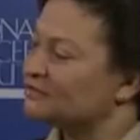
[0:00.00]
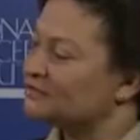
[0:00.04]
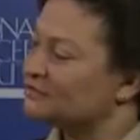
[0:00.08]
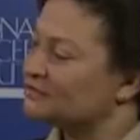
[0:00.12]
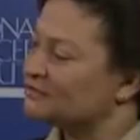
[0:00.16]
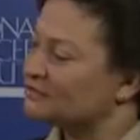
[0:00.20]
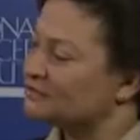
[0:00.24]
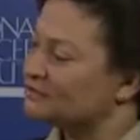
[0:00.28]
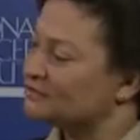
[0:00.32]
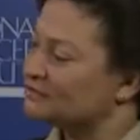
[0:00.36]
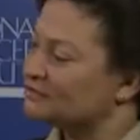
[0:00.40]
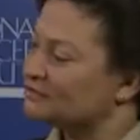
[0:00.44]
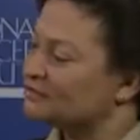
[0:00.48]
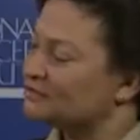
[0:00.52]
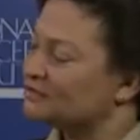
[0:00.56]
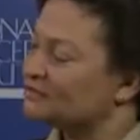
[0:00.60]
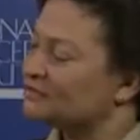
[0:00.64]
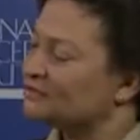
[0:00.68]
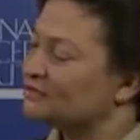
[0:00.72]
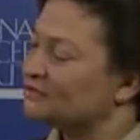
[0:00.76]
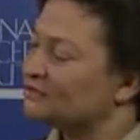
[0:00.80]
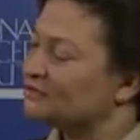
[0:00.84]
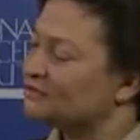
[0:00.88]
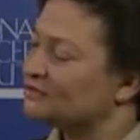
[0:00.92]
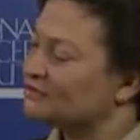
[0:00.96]

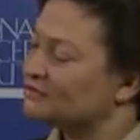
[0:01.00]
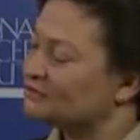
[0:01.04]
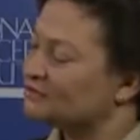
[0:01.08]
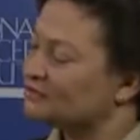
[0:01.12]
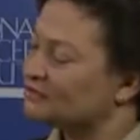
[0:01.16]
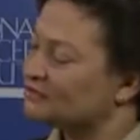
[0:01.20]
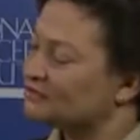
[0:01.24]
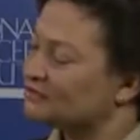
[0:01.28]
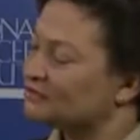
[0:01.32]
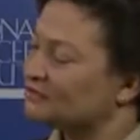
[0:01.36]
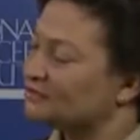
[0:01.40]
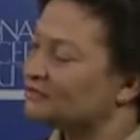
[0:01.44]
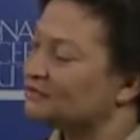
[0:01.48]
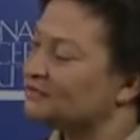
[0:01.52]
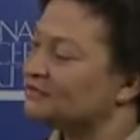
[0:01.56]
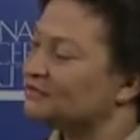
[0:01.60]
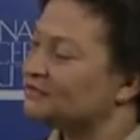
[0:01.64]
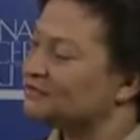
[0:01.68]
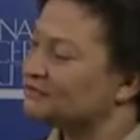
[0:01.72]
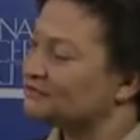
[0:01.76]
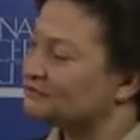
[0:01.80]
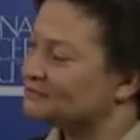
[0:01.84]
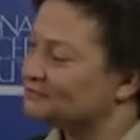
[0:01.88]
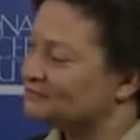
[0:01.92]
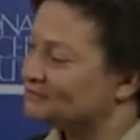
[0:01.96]

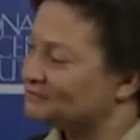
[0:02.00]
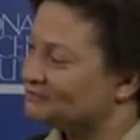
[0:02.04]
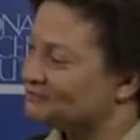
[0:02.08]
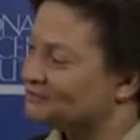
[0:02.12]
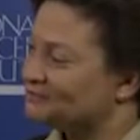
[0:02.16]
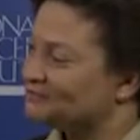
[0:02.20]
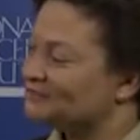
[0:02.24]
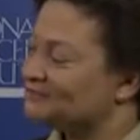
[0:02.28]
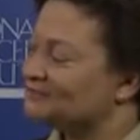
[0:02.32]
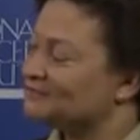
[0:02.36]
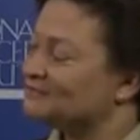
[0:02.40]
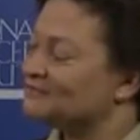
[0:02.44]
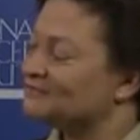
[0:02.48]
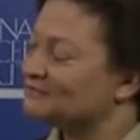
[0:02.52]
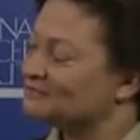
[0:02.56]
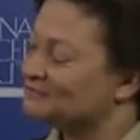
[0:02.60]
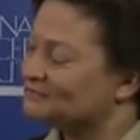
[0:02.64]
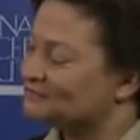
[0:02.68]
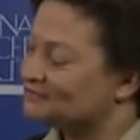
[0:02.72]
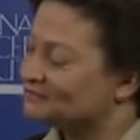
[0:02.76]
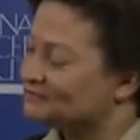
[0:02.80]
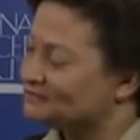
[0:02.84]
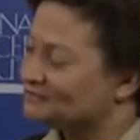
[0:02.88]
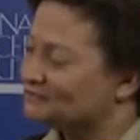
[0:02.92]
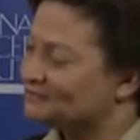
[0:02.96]

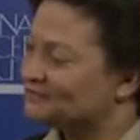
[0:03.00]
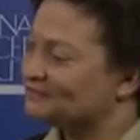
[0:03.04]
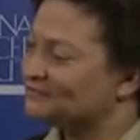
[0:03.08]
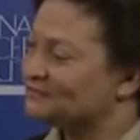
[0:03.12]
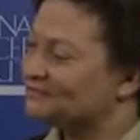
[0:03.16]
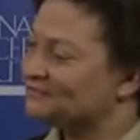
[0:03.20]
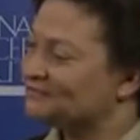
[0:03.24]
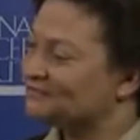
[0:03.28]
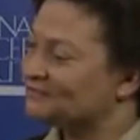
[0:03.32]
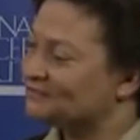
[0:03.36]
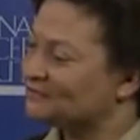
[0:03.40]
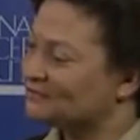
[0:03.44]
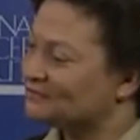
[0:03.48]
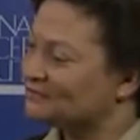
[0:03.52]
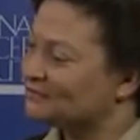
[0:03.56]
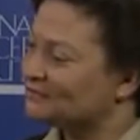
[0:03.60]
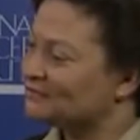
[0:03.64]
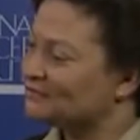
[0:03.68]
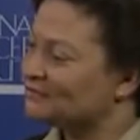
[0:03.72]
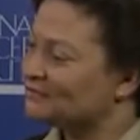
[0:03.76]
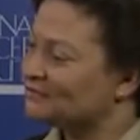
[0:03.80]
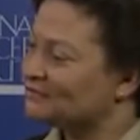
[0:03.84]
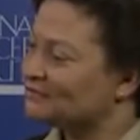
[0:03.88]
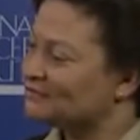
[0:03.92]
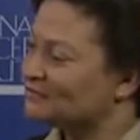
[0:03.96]

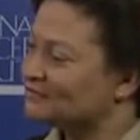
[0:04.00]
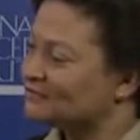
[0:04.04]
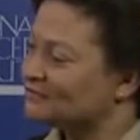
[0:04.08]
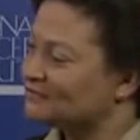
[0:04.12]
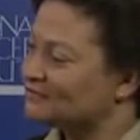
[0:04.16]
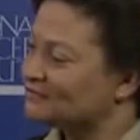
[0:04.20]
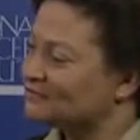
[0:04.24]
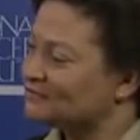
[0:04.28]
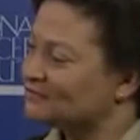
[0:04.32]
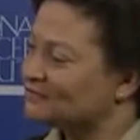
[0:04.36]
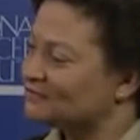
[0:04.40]
No words are spoken by the person on screen.